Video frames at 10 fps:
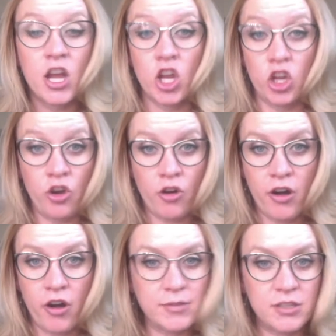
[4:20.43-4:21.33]
You're
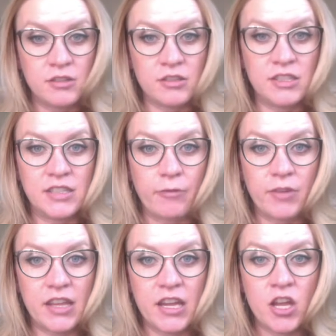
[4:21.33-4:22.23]
absolutely done
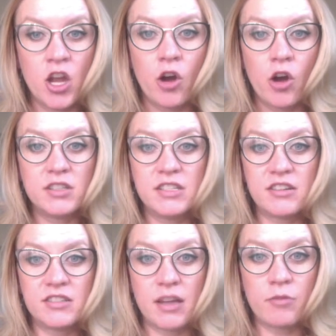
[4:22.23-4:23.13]
with it? Or is
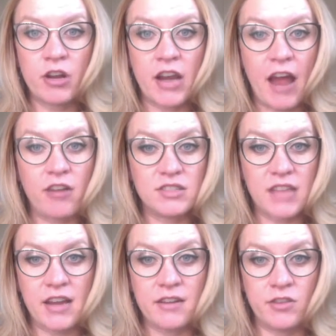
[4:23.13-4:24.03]
there someone
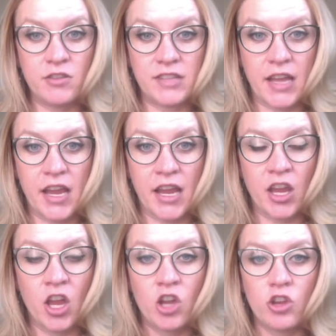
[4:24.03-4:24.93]
outside of you
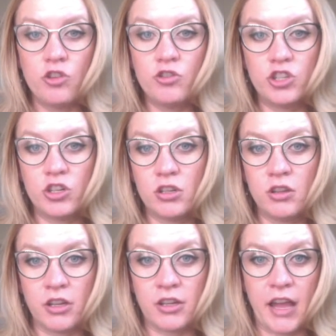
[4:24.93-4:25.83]
saying you should
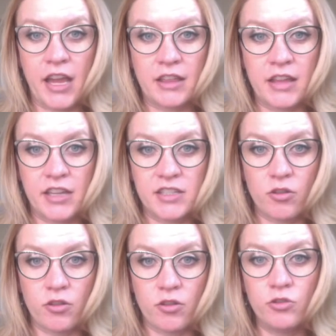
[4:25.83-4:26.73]
look like this
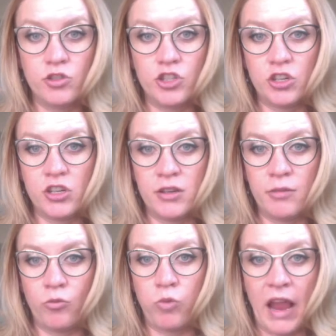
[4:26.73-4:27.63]
or you
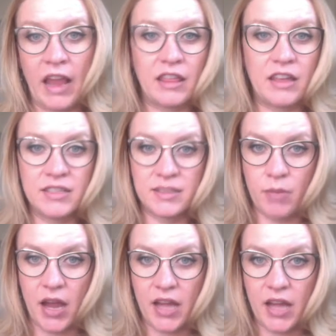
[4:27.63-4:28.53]
should weigh this
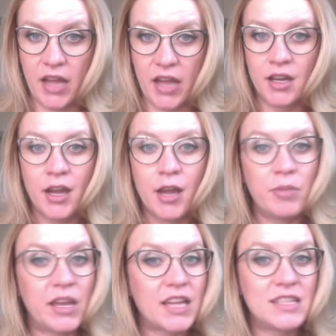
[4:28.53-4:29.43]
much?
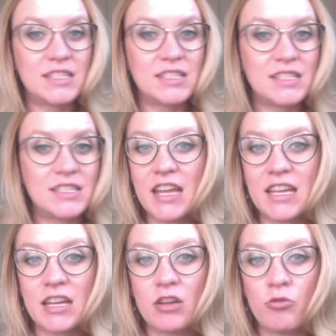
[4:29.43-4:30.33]
Because that
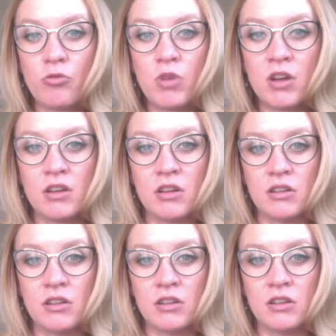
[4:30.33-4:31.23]
will
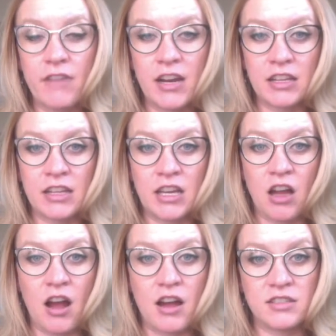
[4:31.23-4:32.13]
definitely
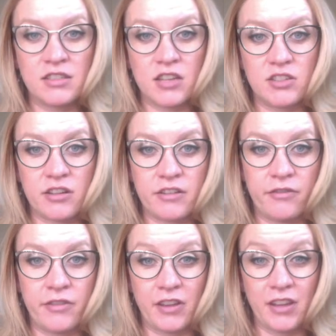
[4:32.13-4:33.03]
cause a certain
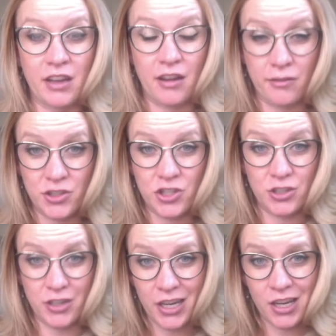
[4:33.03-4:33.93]
feeling of
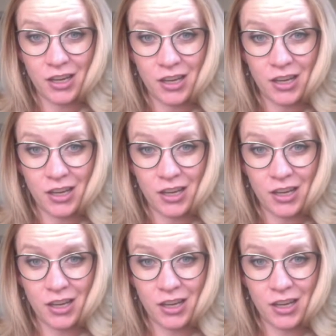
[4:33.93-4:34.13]
shoulding,